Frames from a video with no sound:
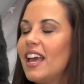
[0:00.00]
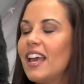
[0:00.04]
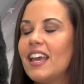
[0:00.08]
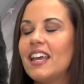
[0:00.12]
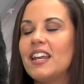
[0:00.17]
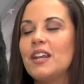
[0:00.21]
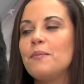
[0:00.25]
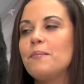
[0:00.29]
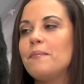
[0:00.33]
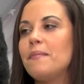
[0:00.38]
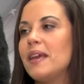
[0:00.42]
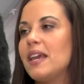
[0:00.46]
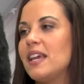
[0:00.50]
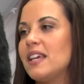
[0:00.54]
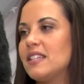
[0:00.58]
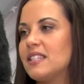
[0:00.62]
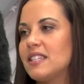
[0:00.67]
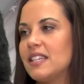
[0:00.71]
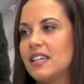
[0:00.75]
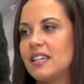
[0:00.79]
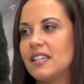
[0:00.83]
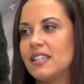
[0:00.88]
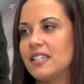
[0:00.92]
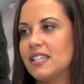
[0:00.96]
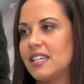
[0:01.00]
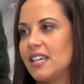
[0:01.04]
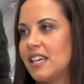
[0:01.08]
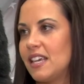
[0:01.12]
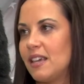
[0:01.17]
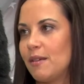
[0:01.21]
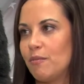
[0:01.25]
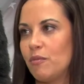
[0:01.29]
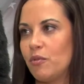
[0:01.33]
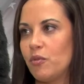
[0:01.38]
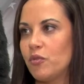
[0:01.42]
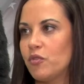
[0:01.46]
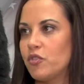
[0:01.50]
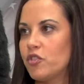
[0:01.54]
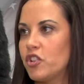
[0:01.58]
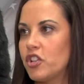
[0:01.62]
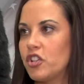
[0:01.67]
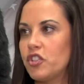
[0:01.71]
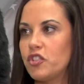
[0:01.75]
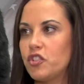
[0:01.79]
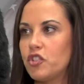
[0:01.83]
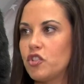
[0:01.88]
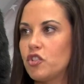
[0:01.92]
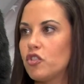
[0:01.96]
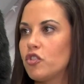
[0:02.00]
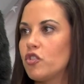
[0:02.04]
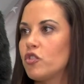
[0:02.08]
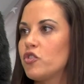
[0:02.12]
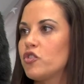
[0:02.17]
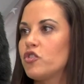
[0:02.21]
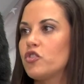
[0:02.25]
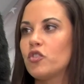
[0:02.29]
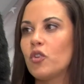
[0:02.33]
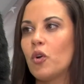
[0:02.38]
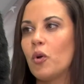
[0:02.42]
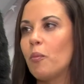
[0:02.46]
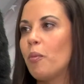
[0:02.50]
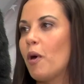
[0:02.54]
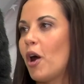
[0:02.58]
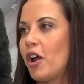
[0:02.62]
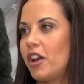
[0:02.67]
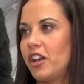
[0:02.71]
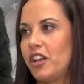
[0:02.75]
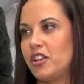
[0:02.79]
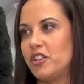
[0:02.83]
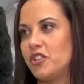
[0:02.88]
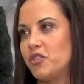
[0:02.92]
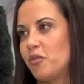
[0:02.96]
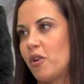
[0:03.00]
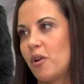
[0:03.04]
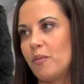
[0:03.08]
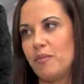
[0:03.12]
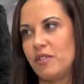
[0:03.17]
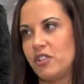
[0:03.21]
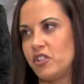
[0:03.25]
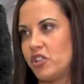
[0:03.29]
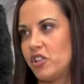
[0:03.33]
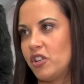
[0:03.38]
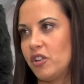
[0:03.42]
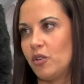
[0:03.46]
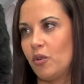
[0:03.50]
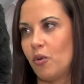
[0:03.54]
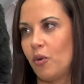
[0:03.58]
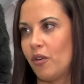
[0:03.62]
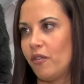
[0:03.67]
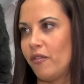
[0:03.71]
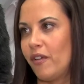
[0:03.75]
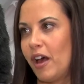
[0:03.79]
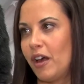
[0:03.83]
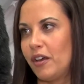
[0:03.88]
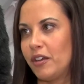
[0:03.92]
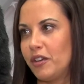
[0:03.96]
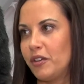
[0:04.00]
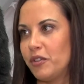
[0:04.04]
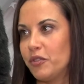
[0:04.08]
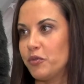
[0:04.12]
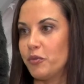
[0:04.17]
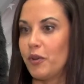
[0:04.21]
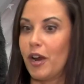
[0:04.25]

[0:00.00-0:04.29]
An amazing team who's just, they're so bought into our mission and core values.